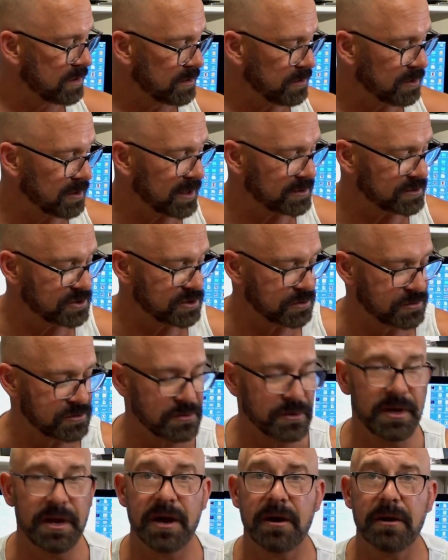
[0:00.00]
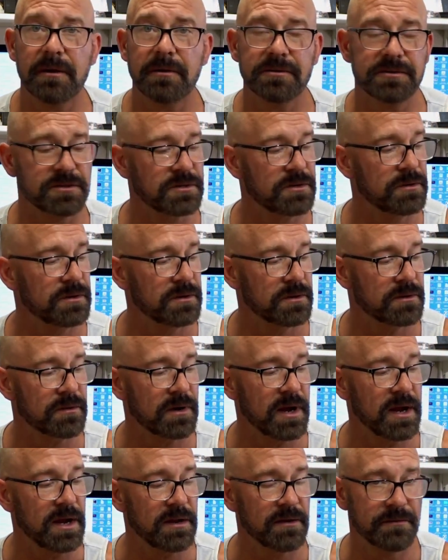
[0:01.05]
you get your 3 arrows,
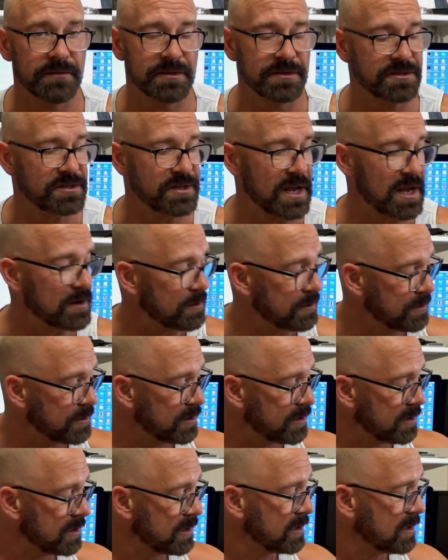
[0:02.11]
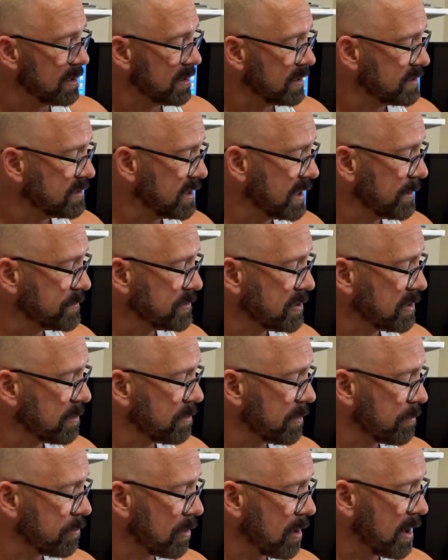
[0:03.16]
right? With the standard tips. You can
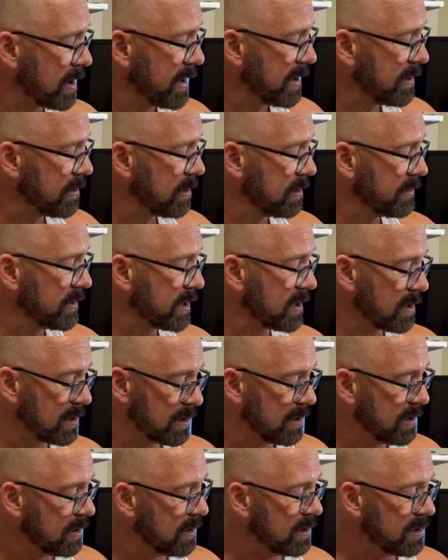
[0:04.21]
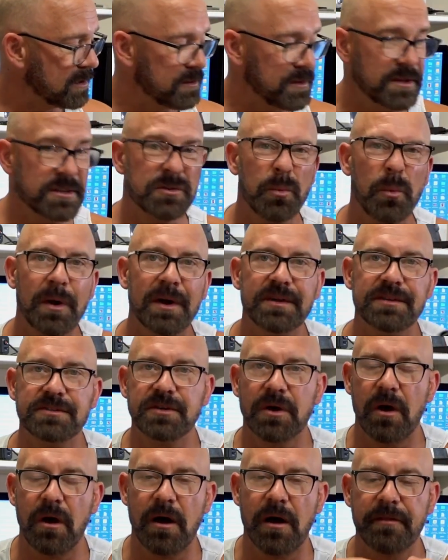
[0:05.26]
put broadhead on there. This was
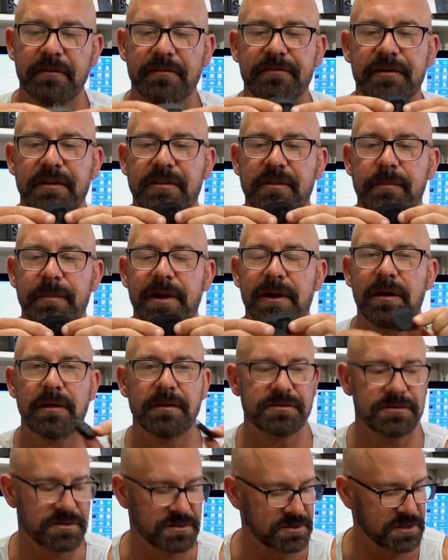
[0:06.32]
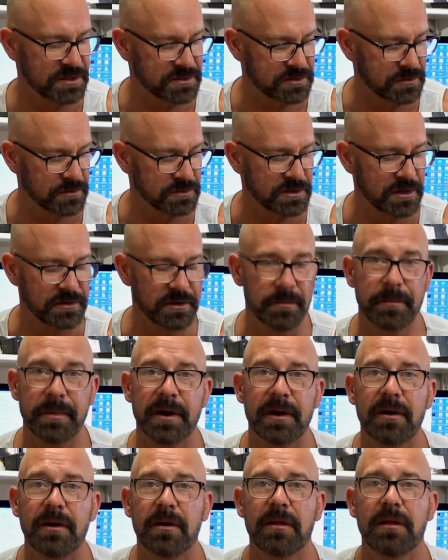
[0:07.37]
on the front of the barrel. It just goes on the
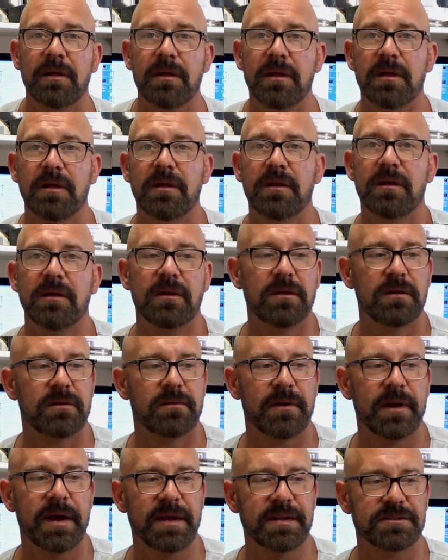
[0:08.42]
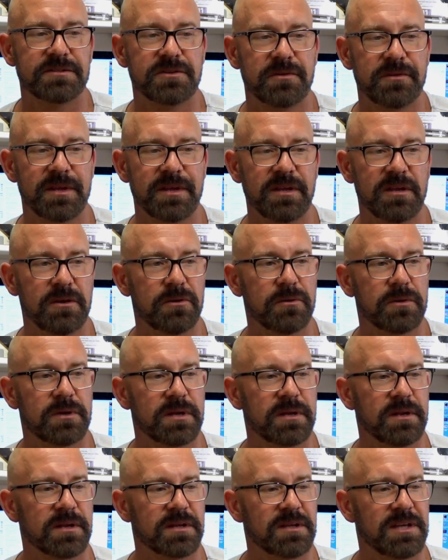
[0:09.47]
barrel, right? So that
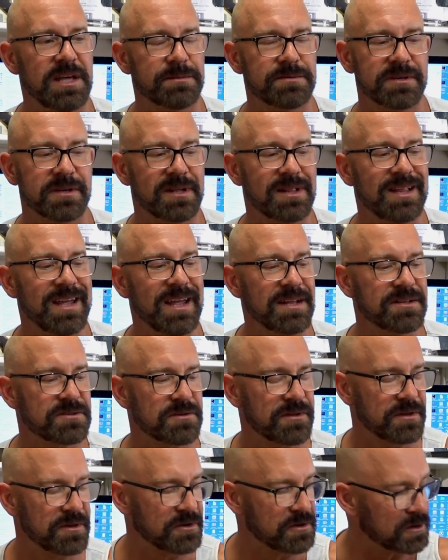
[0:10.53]
it keeps it clean so that